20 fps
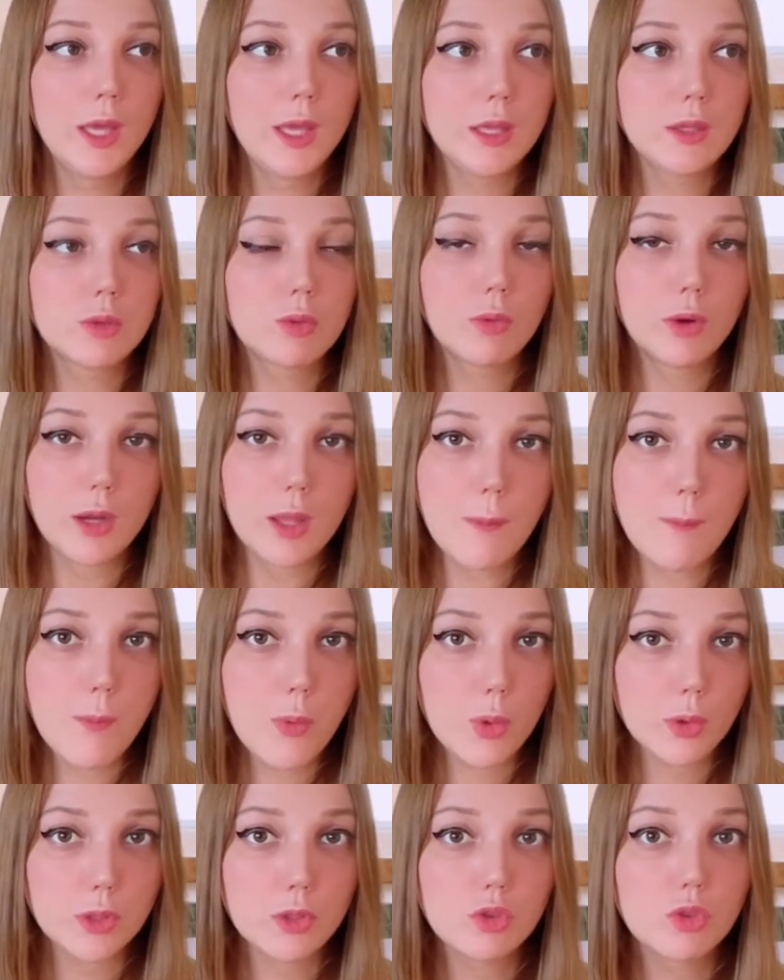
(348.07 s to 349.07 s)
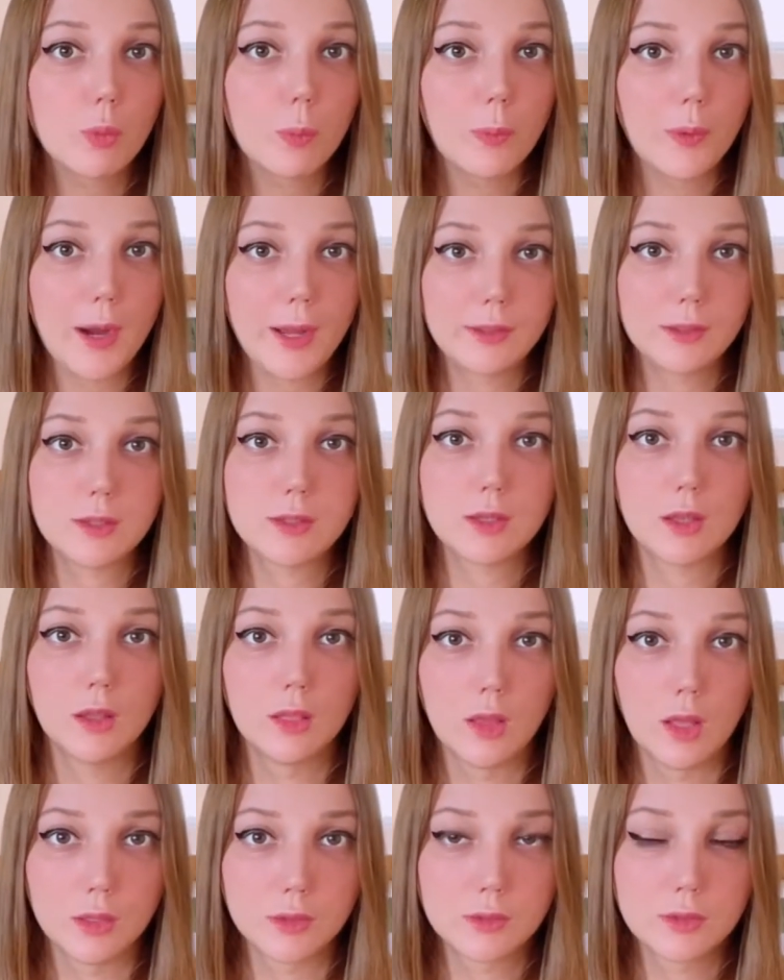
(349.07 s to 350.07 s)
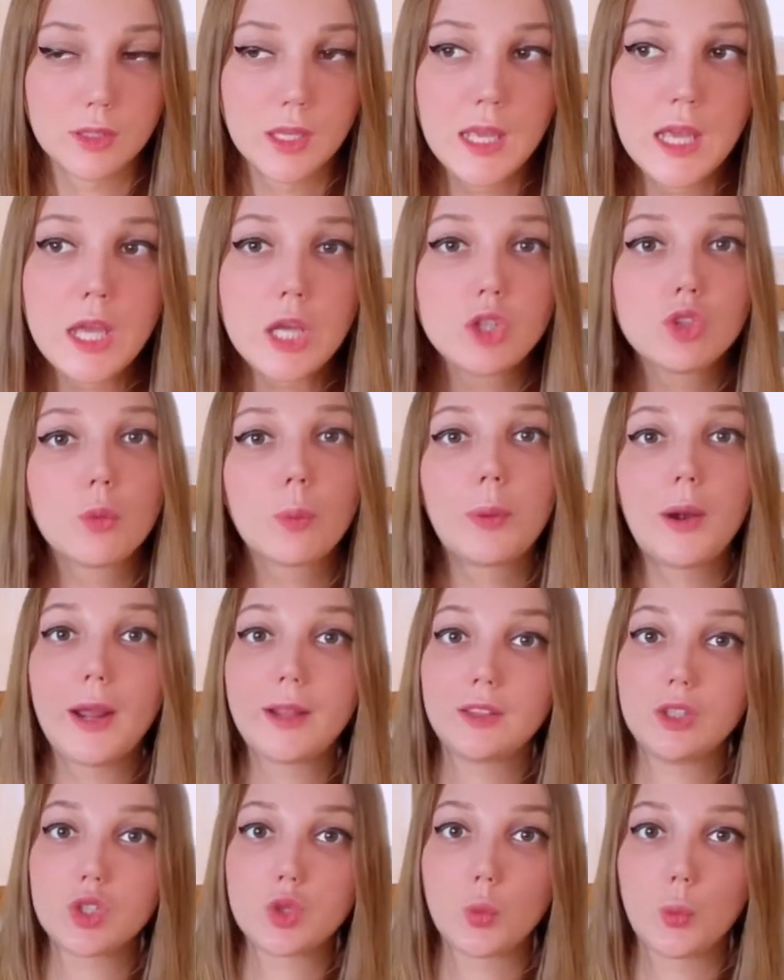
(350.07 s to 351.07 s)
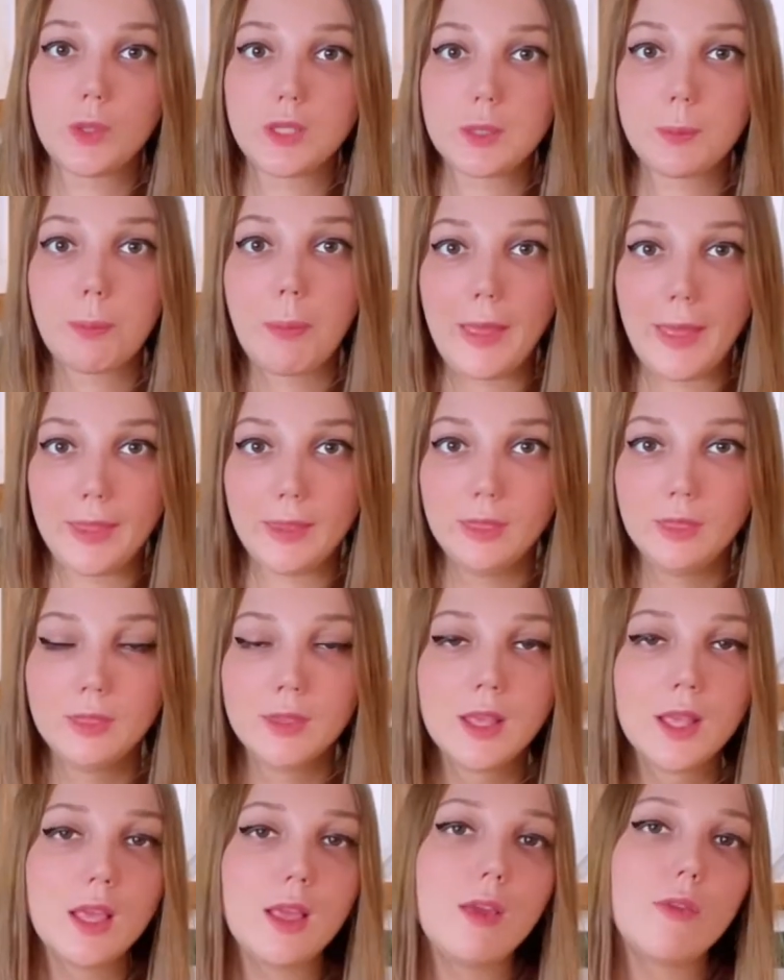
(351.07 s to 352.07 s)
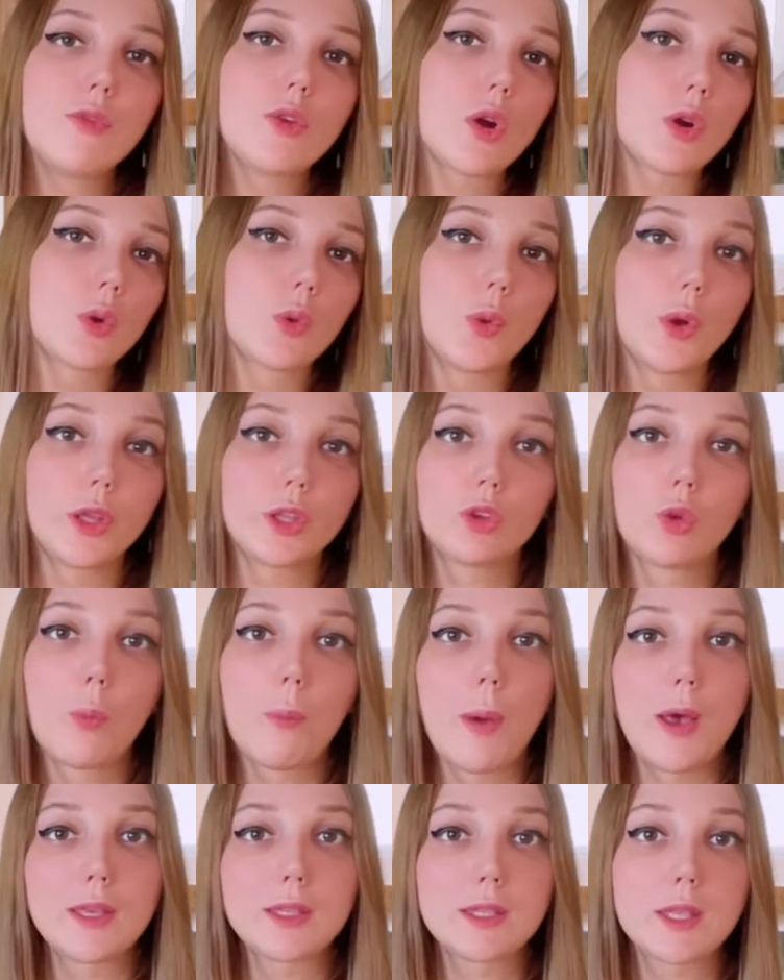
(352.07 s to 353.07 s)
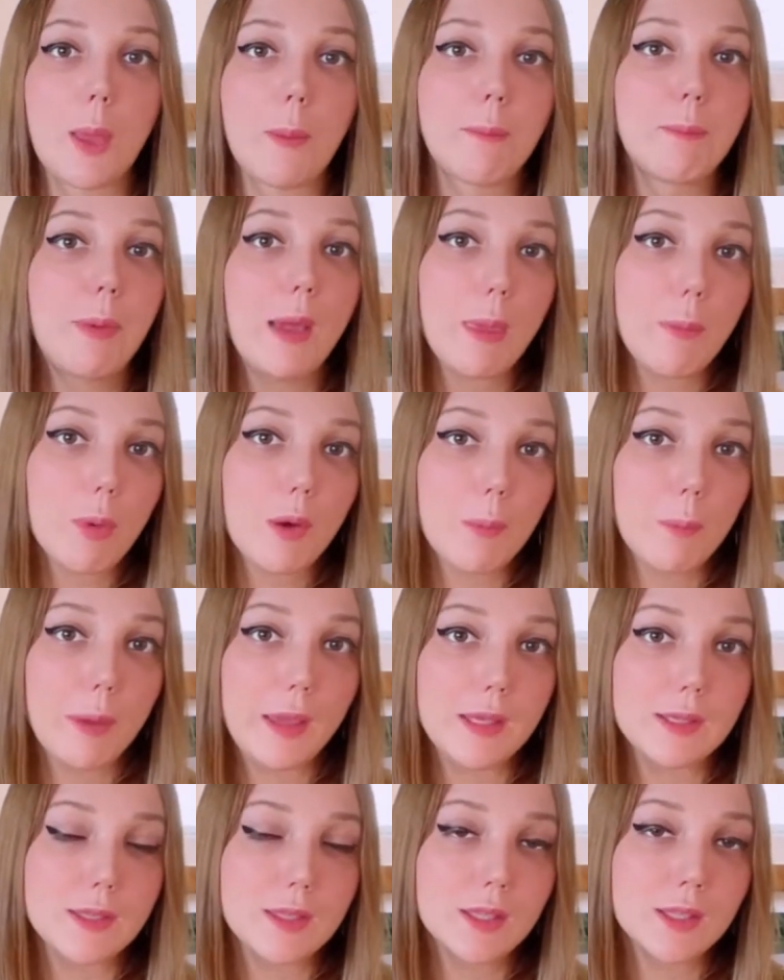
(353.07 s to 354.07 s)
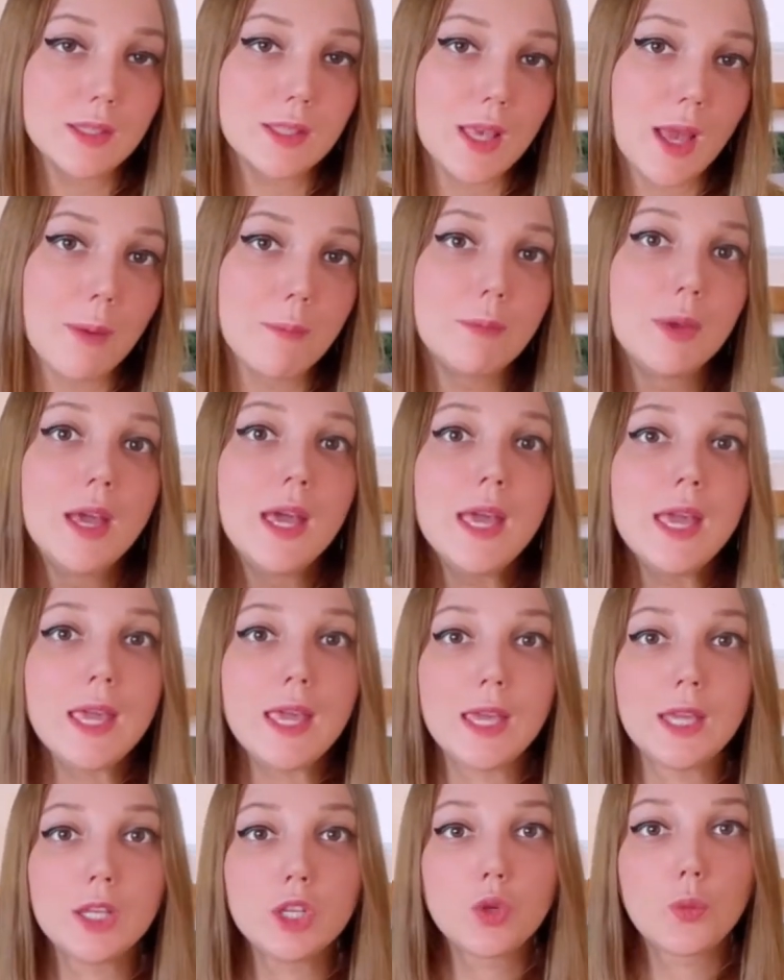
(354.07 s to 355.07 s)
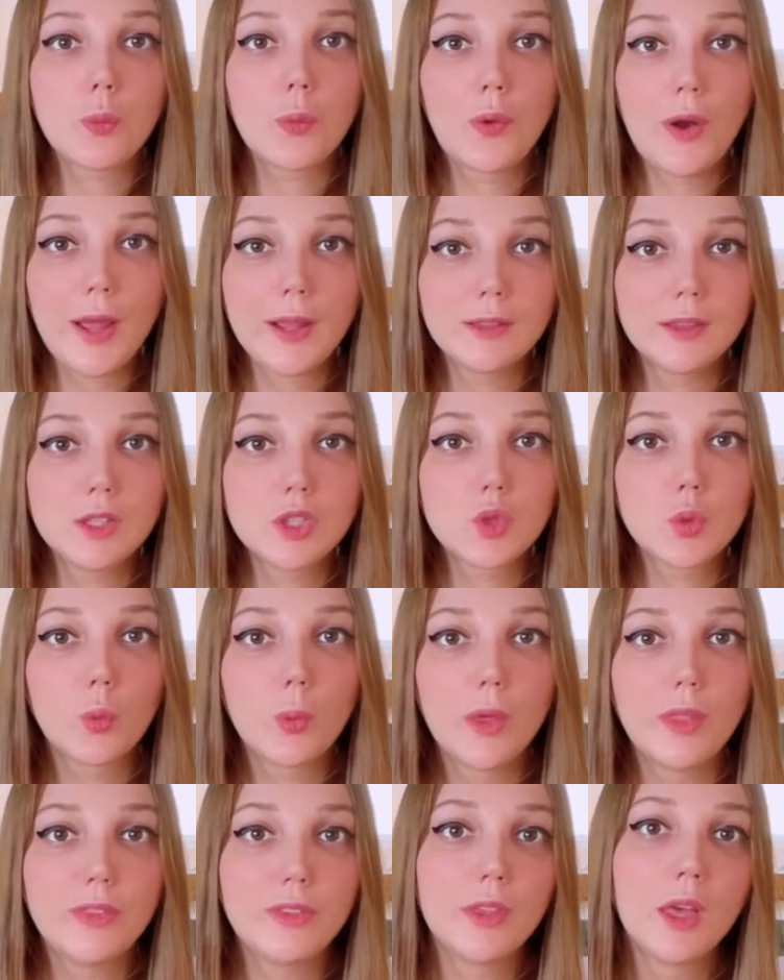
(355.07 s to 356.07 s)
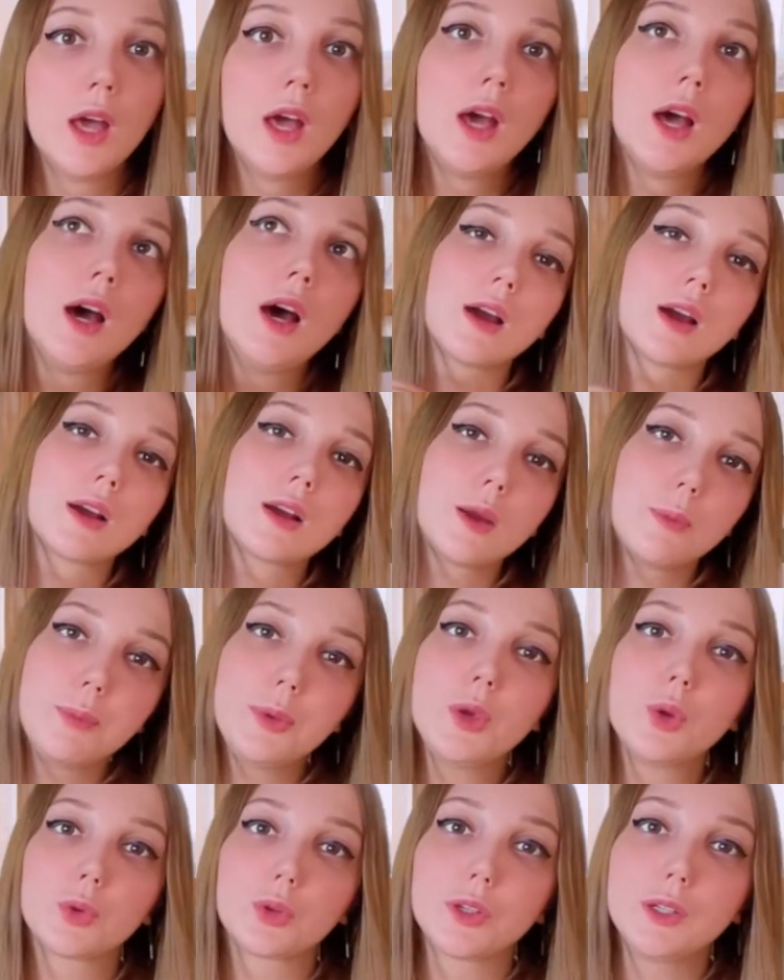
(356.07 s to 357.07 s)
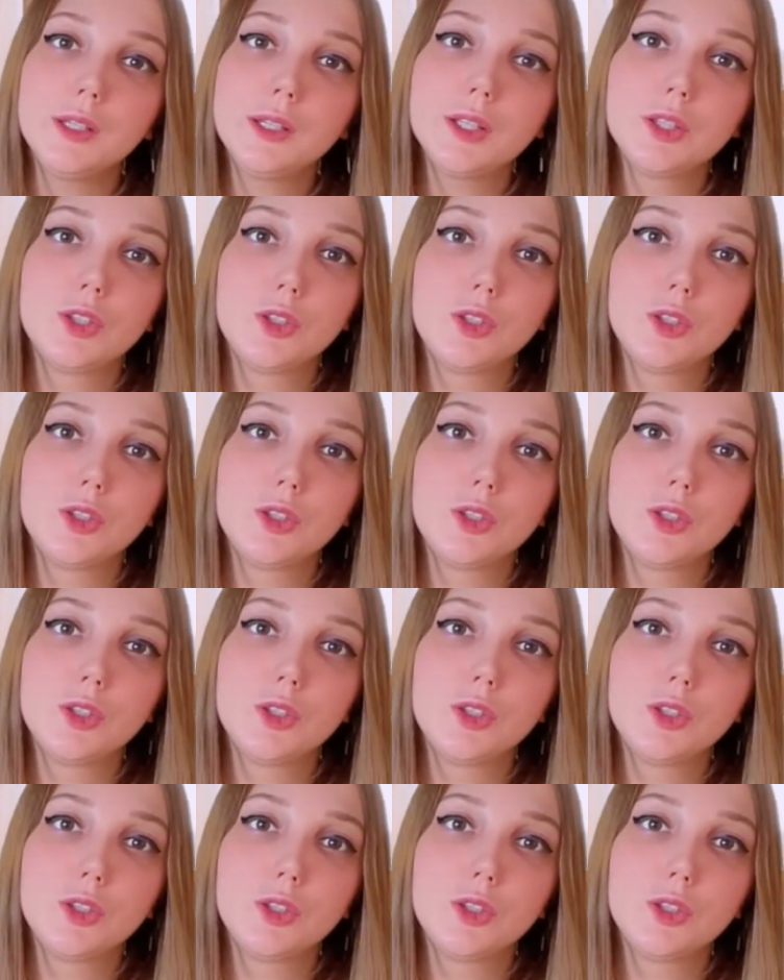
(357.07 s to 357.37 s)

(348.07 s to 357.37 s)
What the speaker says: It's very important to practice a lot, to practice with pen if you are going to pass a paper-based exam, and to practice with a computer.